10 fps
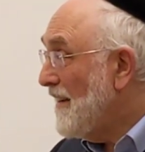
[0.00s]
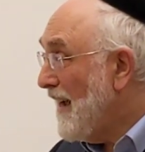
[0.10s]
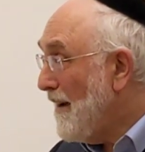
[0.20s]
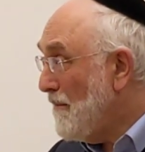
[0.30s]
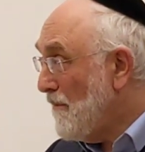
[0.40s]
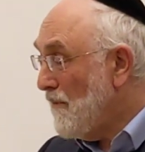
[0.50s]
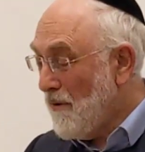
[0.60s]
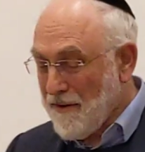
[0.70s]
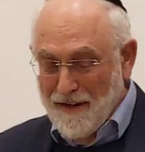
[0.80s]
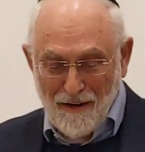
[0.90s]
Yeah?
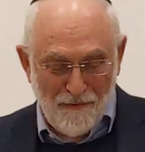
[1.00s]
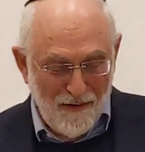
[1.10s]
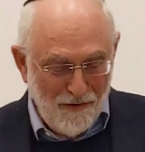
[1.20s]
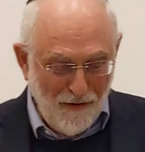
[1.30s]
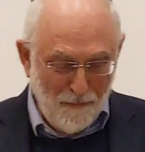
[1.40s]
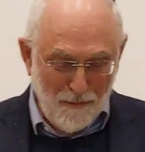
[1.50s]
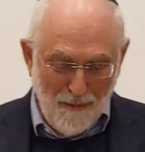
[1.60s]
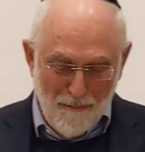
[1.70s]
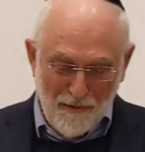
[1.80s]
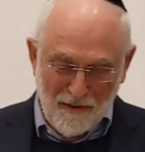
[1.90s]
Okay, I finish off with
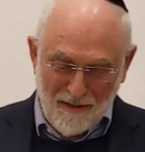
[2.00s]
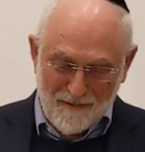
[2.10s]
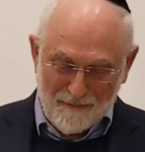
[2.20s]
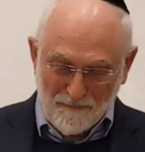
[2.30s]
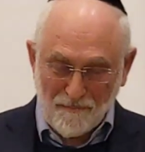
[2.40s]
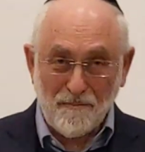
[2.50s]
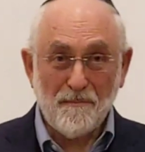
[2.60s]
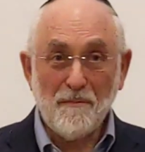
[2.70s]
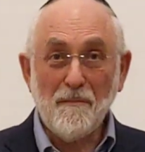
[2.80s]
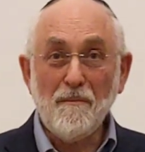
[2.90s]
one more thing.
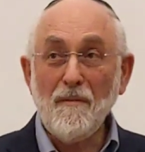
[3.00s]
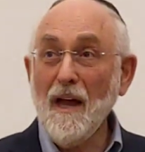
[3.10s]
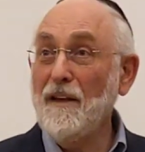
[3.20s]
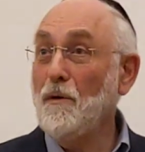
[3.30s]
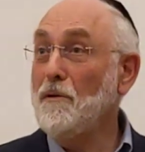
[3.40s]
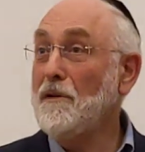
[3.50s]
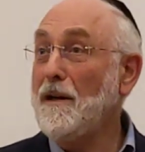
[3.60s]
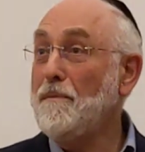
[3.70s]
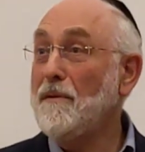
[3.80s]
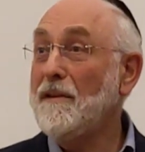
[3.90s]
I don't
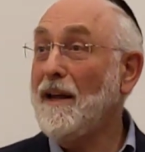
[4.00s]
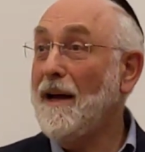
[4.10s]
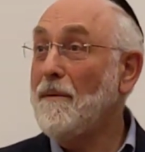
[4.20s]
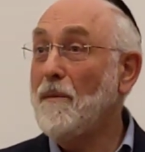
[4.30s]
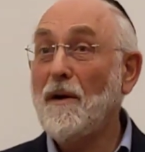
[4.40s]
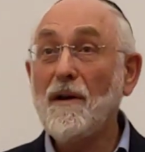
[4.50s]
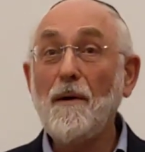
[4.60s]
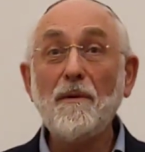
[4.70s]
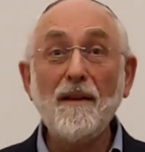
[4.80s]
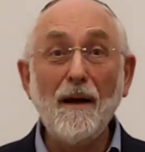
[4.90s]
keep the time. We
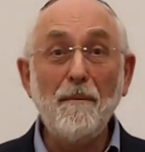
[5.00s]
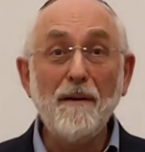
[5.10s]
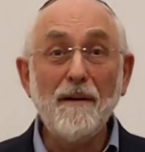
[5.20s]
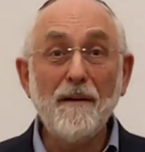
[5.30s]
okay with time?